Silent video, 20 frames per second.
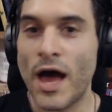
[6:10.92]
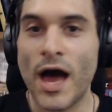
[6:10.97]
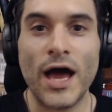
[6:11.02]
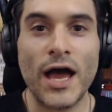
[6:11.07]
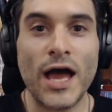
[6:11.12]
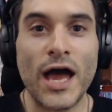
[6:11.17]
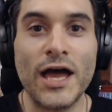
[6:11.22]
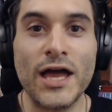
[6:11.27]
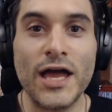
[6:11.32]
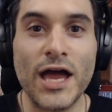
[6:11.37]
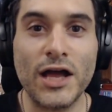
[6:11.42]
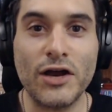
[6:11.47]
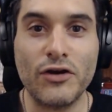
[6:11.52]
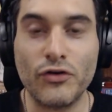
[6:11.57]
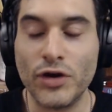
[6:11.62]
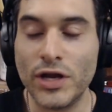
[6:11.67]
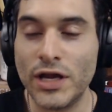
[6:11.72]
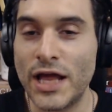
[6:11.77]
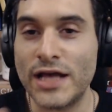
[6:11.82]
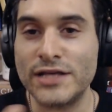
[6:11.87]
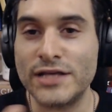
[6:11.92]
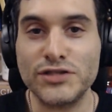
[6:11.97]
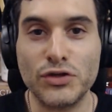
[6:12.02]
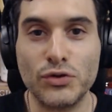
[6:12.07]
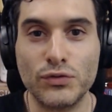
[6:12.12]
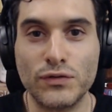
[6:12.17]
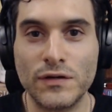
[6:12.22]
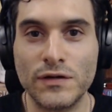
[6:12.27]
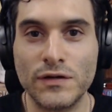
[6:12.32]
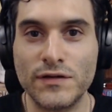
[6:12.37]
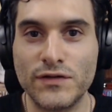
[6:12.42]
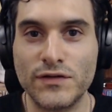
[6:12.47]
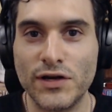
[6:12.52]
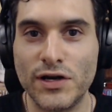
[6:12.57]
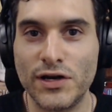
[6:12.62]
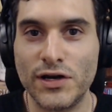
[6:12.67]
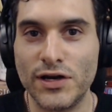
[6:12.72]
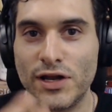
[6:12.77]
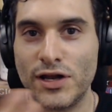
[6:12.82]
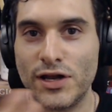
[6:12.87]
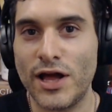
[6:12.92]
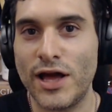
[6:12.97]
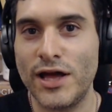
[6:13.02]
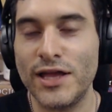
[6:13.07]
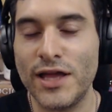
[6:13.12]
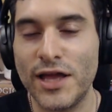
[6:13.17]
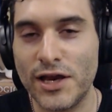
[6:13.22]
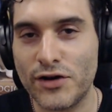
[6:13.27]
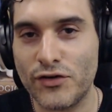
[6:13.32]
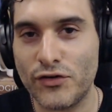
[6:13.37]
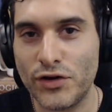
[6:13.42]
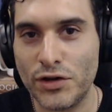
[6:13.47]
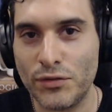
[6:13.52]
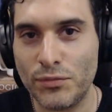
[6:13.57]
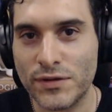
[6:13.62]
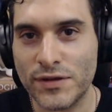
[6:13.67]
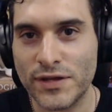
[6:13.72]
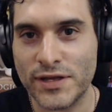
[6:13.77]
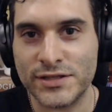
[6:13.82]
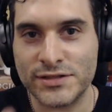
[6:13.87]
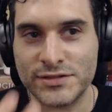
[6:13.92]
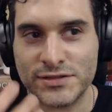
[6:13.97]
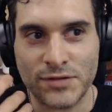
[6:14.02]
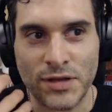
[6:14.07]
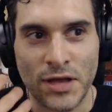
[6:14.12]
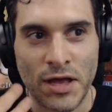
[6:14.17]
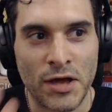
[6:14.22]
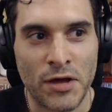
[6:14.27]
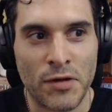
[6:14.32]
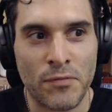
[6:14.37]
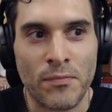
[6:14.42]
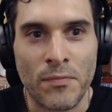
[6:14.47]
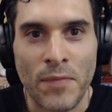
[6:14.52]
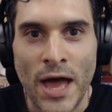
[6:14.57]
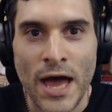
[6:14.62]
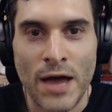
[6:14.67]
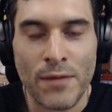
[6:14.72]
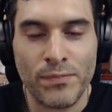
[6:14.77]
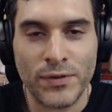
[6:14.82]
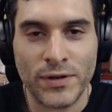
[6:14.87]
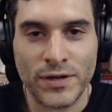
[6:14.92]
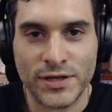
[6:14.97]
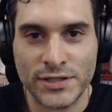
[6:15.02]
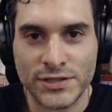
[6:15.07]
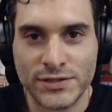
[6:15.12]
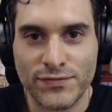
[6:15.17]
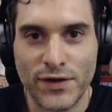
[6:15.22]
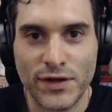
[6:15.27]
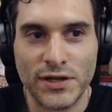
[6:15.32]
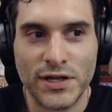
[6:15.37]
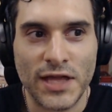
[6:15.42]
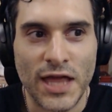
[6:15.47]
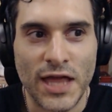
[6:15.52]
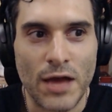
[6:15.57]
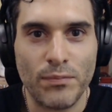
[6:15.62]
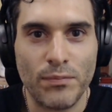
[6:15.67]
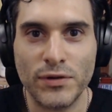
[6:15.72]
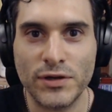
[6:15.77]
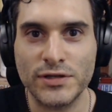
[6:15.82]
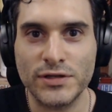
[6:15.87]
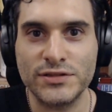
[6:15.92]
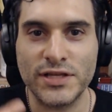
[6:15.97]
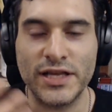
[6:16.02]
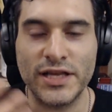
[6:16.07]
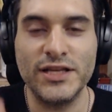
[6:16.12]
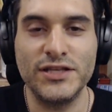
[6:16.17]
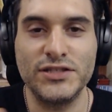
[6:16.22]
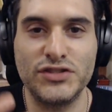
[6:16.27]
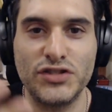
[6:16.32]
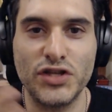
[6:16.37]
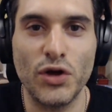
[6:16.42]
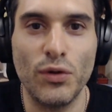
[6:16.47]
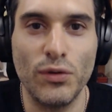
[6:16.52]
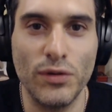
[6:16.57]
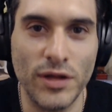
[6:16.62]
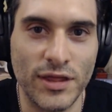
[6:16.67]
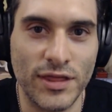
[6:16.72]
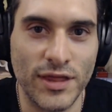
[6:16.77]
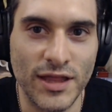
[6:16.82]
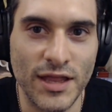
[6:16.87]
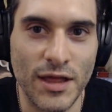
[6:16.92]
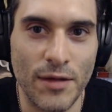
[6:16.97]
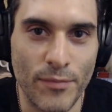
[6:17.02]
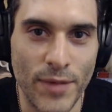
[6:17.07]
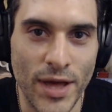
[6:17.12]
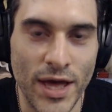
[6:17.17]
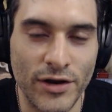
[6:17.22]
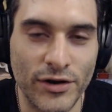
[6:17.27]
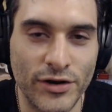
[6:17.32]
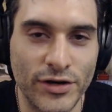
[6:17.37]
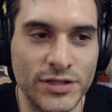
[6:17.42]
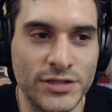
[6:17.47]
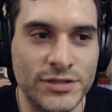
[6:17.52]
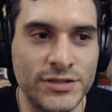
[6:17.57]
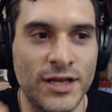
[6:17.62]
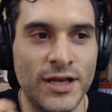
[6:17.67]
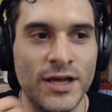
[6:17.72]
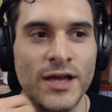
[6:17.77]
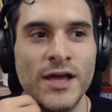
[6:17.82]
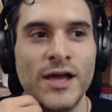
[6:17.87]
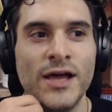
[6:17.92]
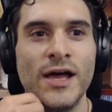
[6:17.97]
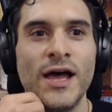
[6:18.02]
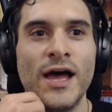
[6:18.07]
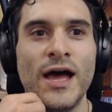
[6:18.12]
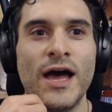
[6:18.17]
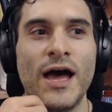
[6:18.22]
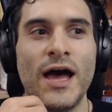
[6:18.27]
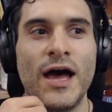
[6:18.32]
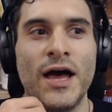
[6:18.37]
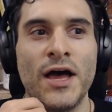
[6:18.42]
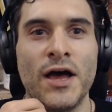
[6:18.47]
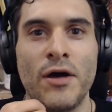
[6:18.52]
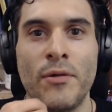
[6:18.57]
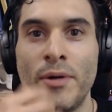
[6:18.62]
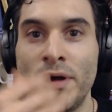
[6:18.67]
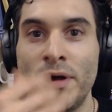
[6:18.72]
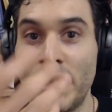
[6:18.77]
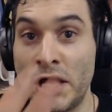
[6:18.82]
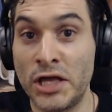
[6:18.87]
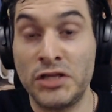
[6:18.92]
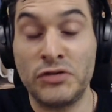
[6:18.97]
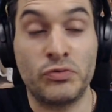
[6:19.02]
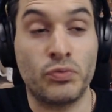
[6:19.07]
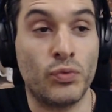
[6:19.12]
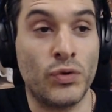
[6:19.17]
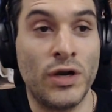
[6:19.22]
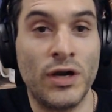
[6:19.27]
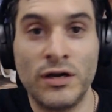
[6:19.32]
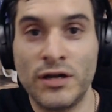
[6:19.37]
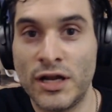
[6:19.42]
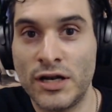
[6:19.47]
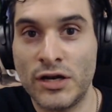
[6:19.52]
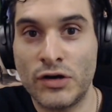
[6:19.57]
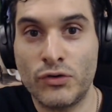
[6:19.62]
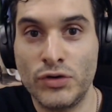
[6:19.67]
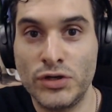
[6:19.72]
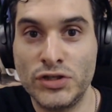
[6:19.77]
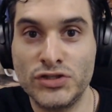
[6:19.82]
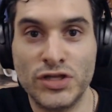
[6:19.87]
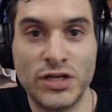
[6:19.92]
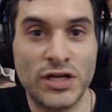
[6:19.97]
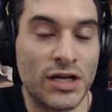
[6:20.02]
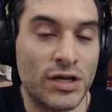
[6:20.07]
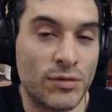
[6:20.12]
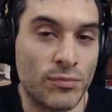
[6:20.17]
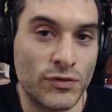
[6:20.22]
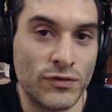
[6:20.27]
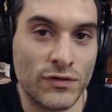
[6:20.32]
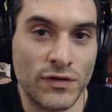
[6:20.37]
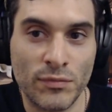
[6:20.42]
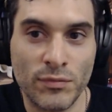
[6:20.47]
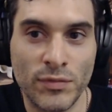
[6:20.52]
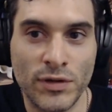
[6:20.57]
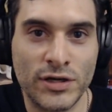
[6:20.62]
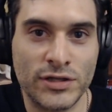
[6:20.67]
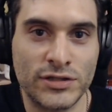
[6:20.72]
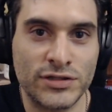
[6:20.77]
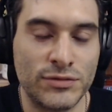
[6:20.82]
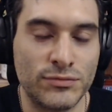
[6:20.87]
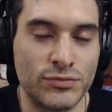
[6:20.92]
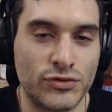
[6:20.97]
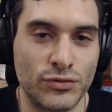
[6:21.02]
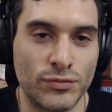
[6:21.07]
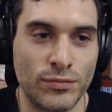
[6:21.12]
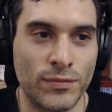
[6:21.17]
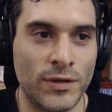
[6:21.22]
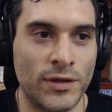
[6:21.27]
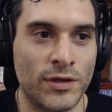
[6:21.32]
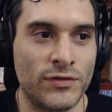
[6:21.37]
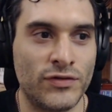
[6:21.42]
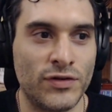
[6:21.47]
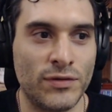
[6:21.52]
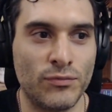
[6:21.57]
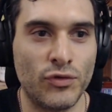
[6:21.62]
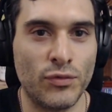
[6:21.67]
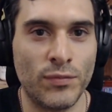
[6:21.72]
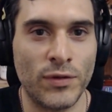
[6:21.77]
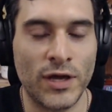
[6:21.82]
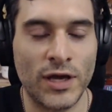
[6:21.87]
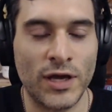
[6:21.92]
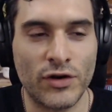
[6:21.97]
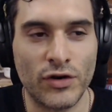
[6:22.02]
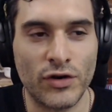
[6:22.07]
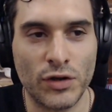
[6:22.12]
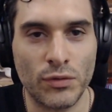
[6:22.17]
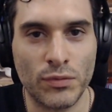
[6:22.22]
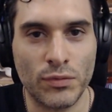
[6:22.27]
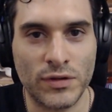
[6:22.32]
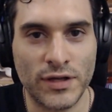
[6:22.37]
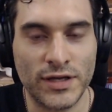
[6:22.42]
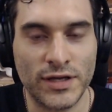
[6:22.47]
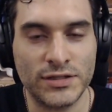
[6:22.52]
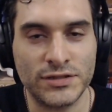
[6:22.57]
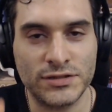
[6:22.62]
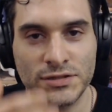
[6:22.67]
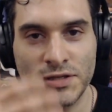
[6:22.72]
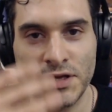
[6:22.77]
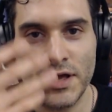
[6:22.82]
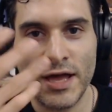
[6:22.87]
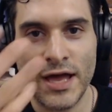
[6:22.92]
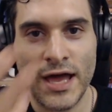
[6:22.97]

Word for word: I, I, agree. As a utilitarian, I agree with this. Um, happiness, finding happiness, is the only thing that matters. Uh, it's weird that a Christian and a Muslim here seems to be seem to be agreeing with this.